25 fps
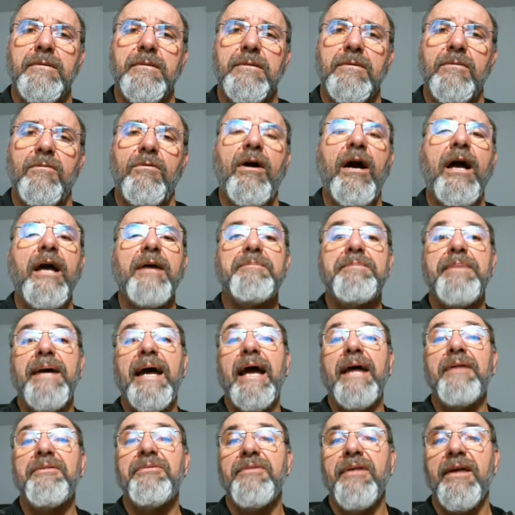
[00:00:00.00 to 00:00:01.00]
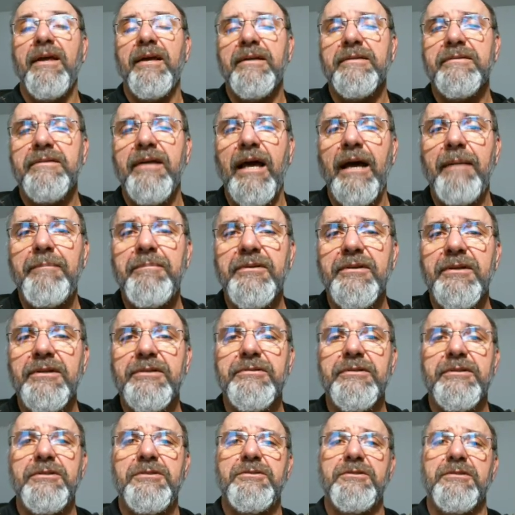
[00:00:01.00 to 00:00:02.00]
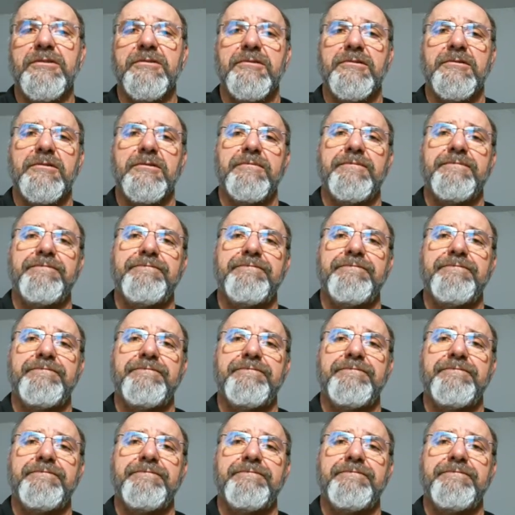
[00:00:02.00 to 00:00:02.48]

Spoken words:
why bad things happen to Christians.